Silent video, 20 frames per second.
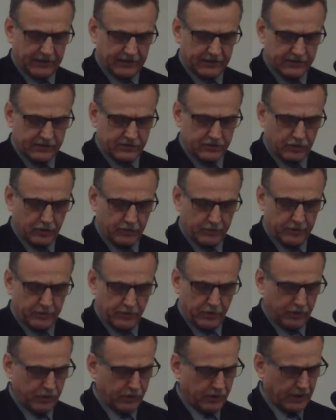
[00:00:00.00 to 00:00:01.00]

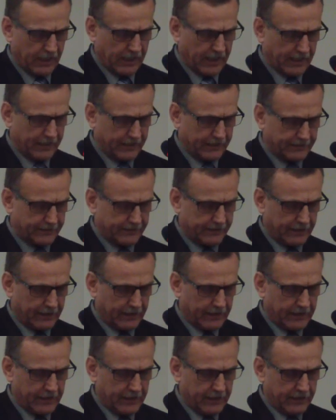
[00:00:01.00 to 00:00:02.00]
Sobibor, and
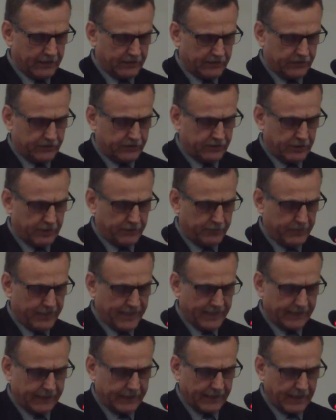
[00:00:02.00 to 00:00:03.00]

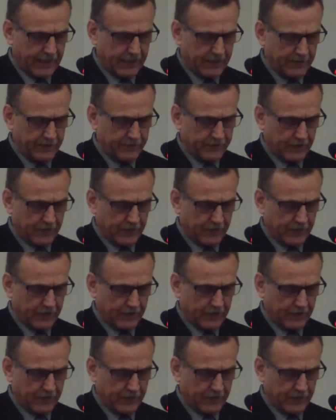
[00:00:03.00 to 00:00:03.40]
Treblinka,